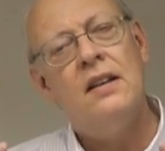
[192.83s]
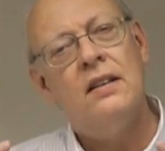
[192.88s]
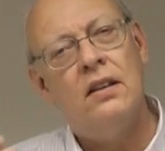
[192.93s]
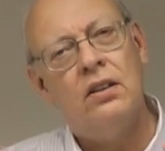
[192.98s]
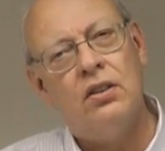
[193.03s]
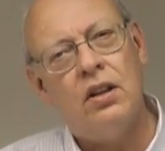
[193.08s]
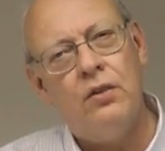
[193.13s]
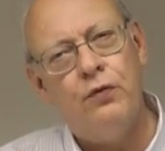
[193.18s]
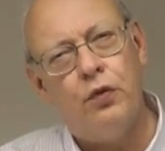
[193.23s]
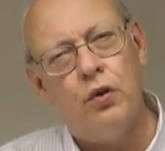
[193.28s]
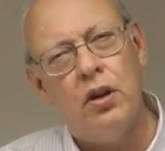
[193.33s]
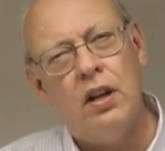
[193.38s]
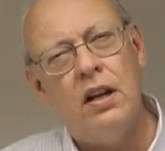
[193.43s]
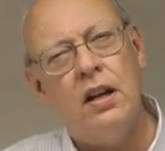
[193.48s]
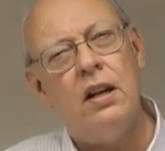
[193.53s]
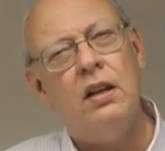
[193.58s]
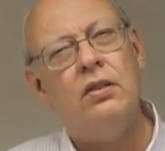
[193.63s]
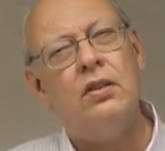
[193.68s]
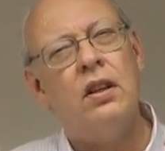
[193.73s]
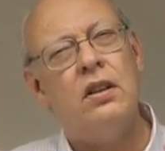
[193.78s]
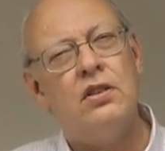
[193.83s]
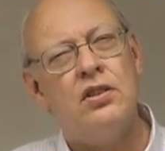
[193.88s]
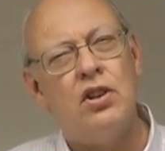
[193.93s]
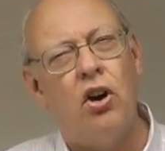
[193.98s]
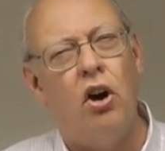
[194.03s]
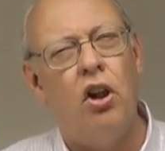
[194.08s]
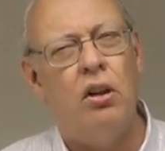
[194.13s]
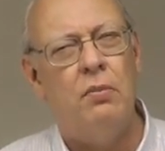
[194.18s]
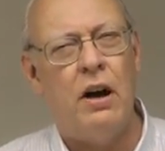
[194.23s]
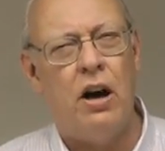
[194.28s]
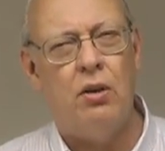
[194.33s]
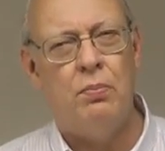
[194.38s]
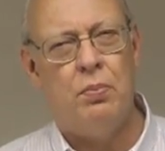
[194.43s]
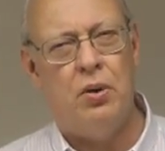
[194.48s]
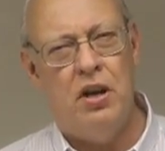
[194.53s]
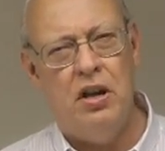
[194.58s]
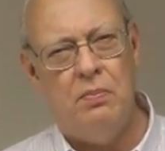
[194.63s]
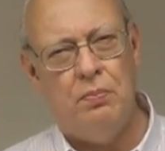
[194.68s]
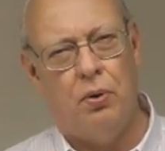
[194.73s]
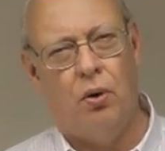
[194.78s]
that they forget that it's all about
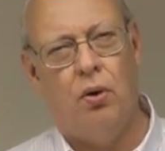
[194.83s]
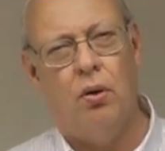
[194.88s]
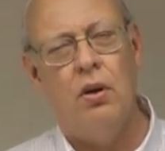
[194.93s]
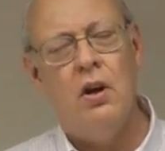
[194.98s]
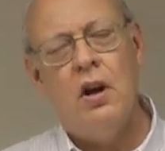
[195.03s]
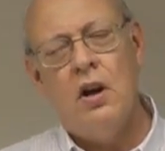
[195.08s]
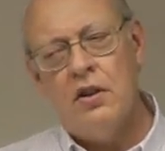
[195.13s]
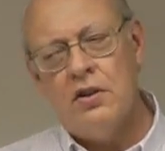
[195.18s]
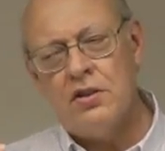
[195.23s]
people.